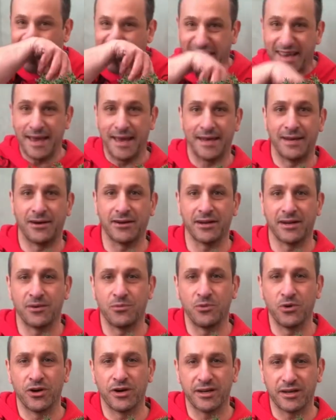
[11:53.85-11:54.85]
and I'm going
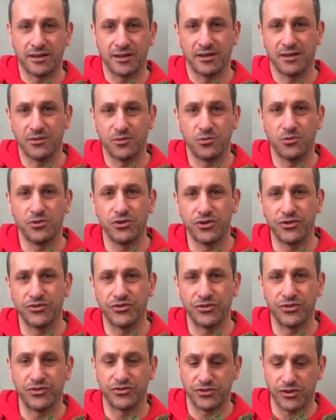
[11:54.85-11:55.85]
to use
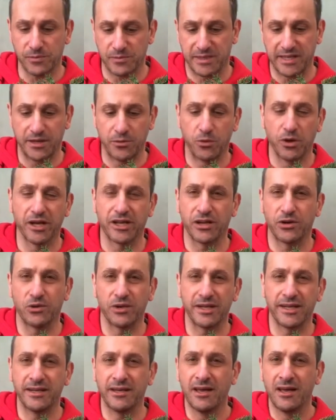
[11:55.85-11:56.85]
the chopstick, work it all
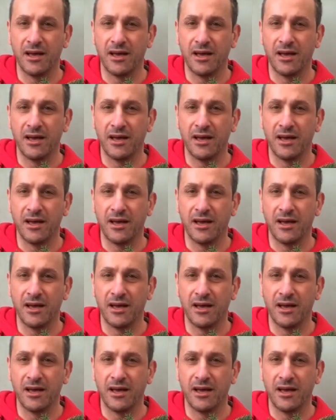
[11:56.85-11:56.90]
in,